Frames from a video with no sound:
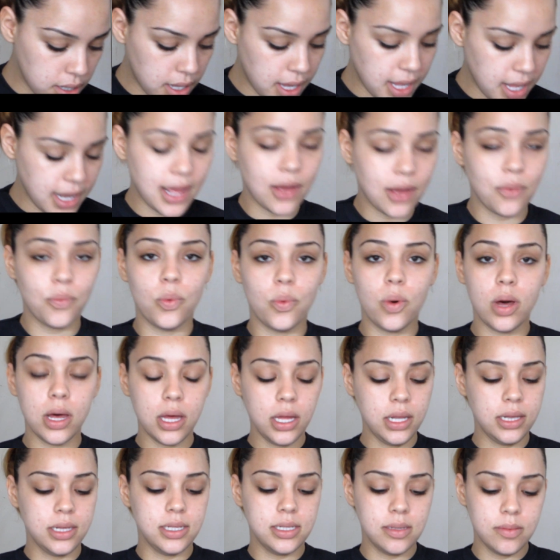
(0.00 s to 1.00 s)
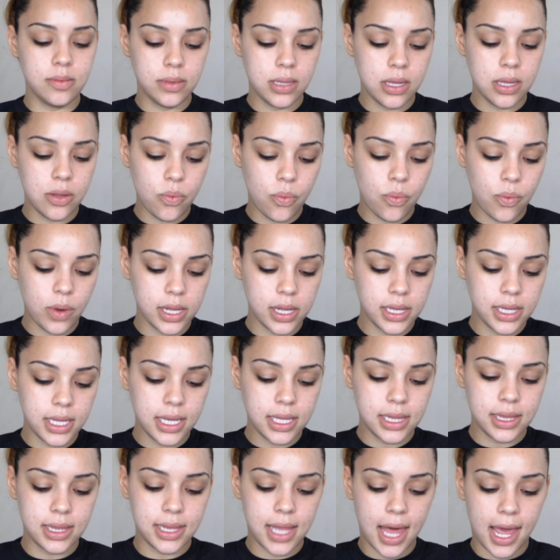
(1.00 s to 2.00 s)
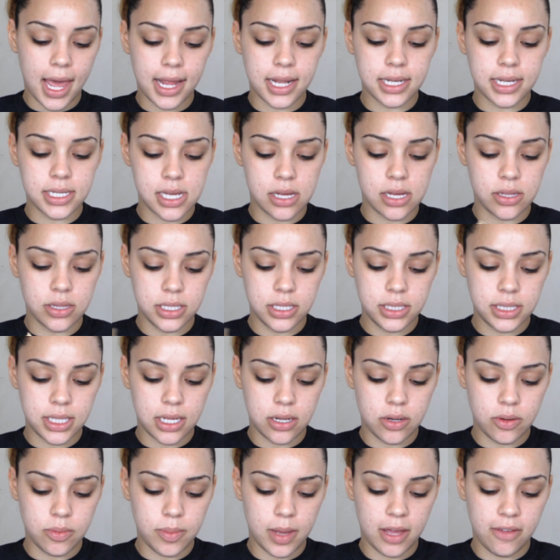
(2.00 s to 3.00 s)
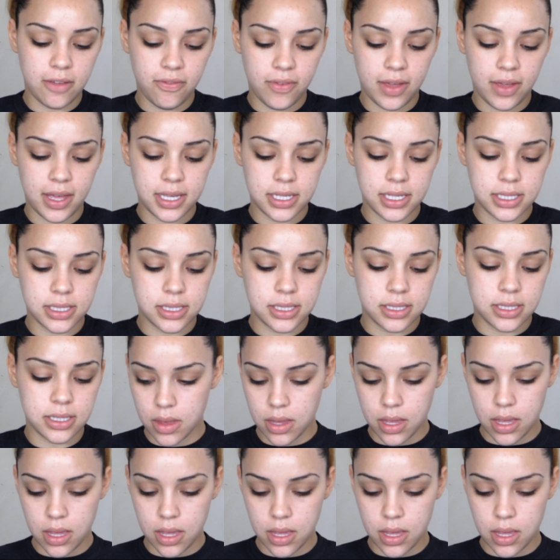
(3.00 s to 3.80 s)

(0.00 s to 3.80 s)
And I want something really light down the center of my face.